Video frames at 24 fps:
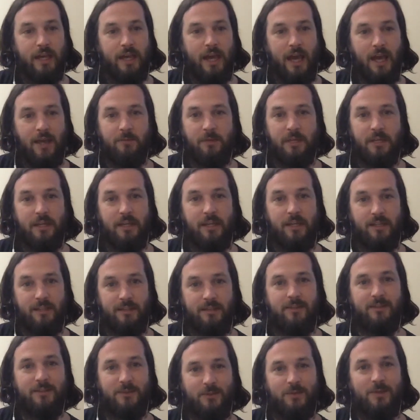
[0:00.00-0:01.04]
I mean,
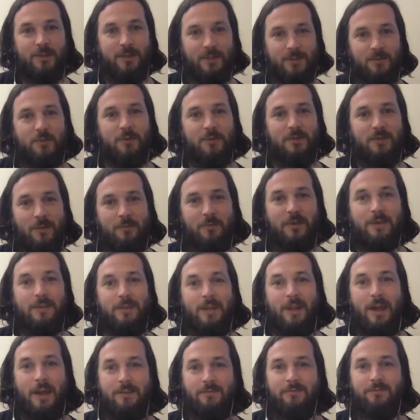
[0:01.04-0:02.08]
this was something that
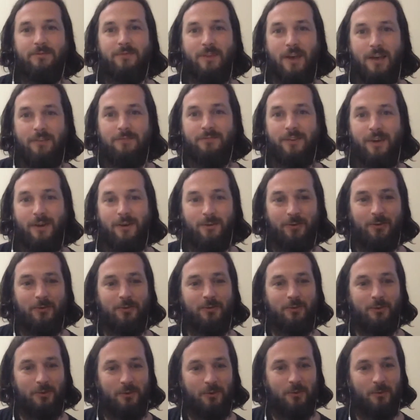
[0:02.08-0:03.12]
I felt
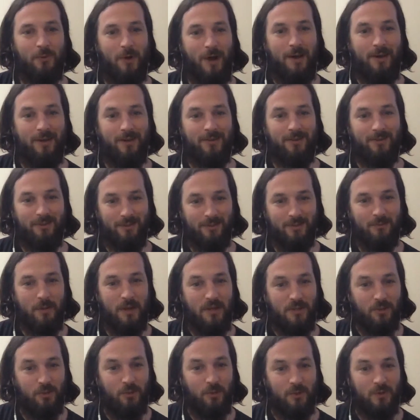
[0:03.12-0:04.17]
quite
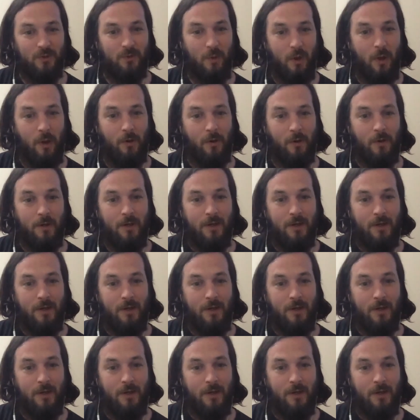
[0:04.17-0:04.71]
special as well.